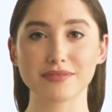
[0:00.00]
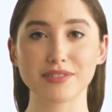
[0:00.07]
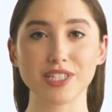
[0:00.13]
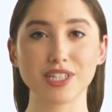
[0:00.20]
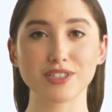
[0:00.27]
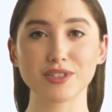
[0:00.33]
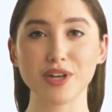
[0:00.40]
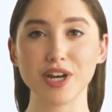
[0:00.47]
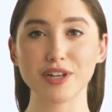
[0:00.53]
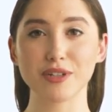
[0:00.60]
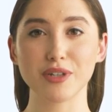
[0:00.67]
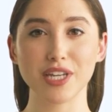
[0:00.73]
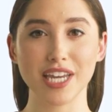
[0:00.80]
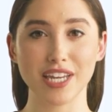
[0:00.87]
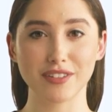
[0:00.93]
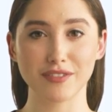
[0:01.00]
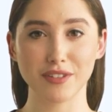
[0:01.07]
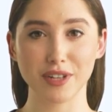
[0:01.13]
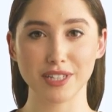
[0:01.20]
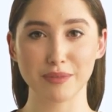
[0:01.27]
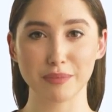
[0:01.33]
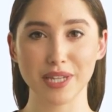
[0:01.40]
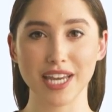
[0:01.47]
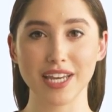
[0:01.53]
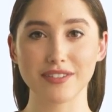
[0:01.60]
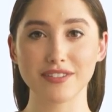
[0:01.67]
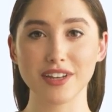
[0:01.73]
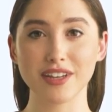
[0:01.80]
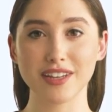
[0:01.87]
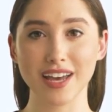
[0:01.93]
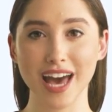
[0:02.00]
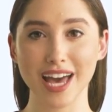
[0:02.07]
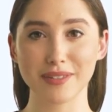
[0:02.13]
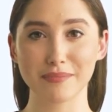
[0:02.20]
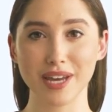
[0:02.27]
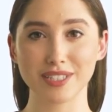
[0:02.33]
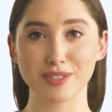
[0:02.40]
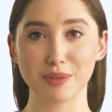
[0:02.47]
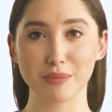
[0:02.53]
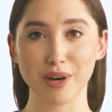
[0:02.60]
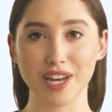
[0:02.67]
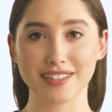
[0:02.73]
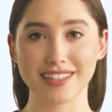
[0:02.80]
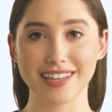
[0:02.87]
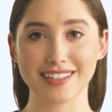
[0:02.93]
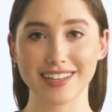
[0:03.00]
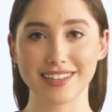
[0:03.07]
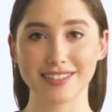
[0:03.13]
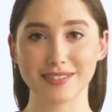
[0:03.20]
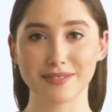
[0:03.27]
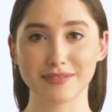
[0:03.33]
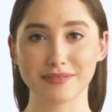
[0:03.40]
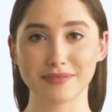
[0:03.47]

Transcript: Control or influence behavior and mental processes.